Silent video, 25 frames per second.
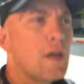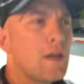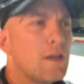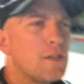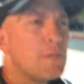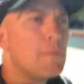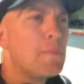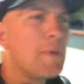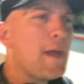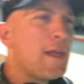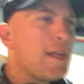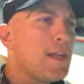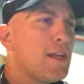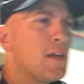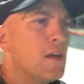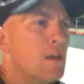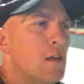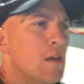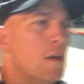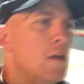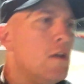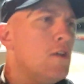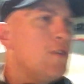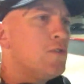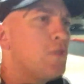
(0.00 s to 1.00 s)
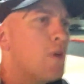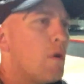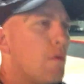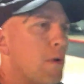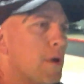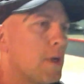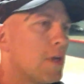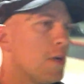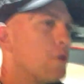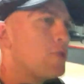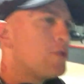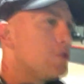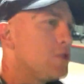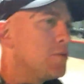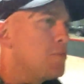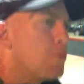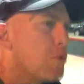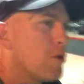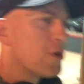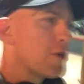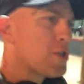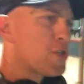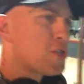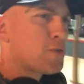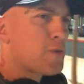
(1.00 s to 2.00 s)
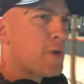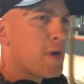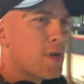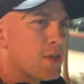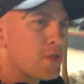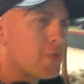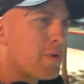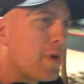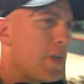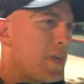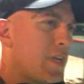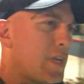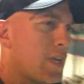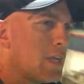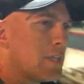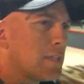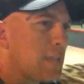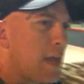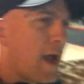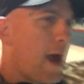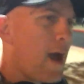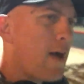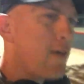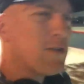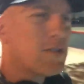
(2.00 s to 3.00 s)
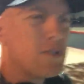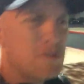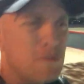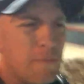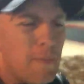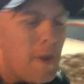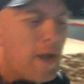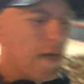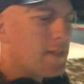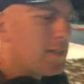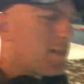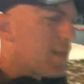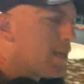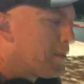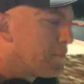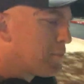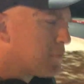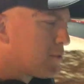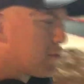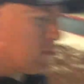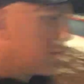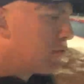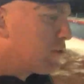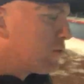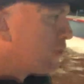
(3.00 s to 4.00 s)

kind of debating do I want to go do more strength training at the house do biceps